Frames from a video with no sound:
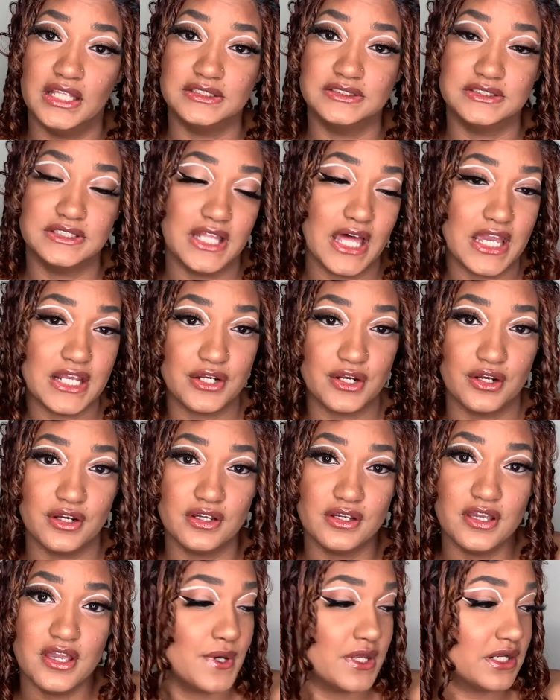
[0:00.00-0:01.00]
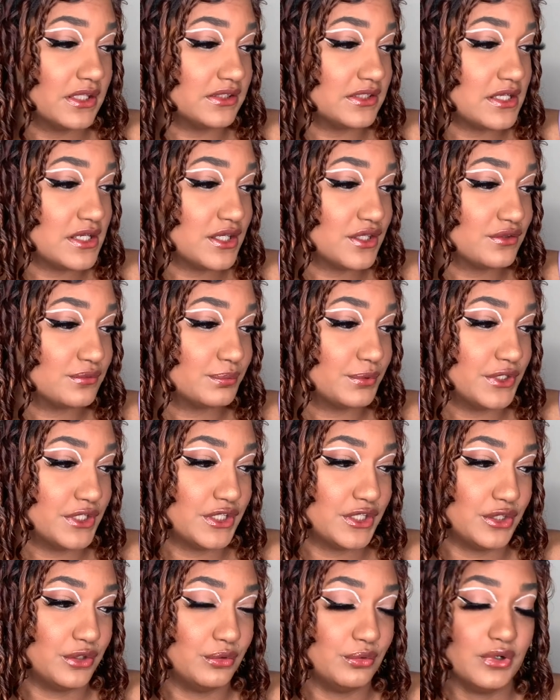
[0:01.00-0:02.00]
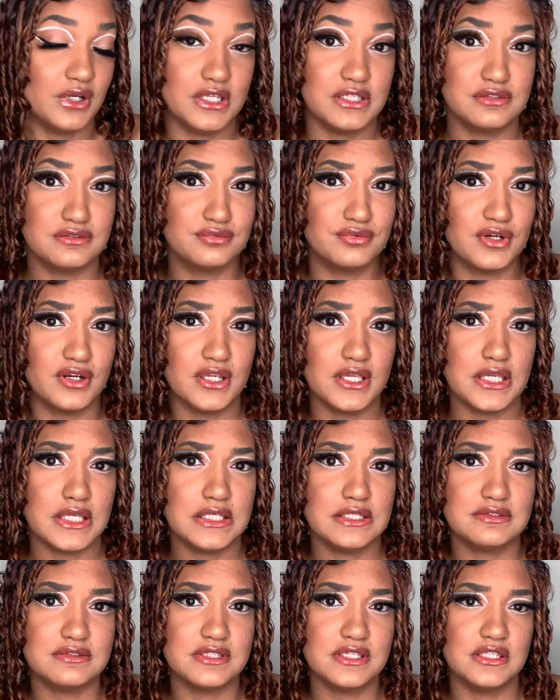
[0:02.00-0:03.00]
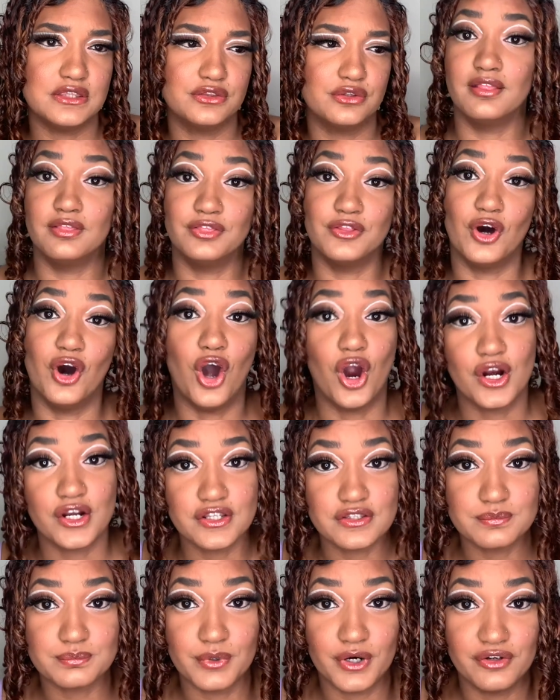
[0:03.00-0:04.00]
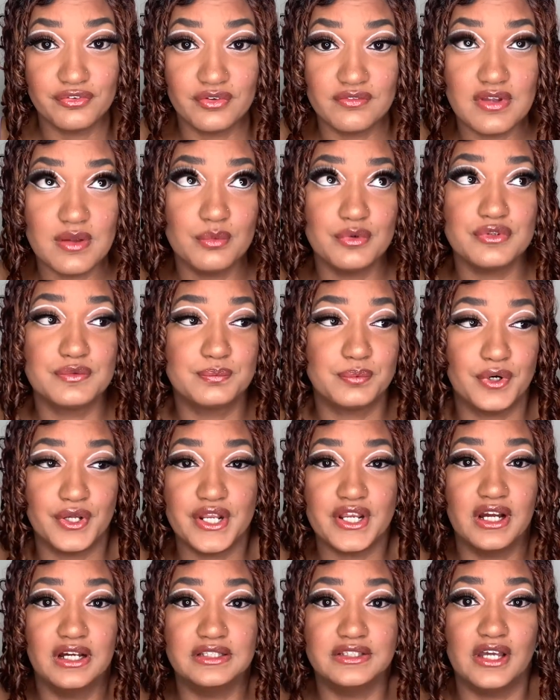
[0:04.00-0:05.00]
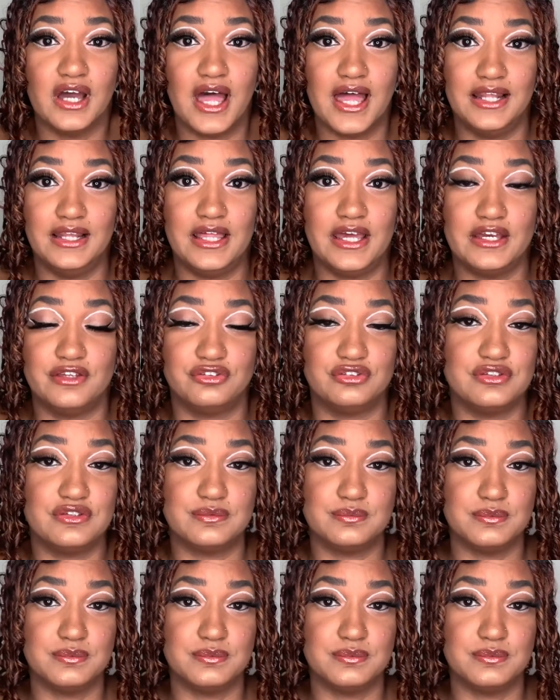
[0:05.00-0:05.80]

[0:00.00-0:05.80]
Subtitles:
liner, but I think it's pretty cute. It's very easy. The hardest part for me was putting on the eyelashes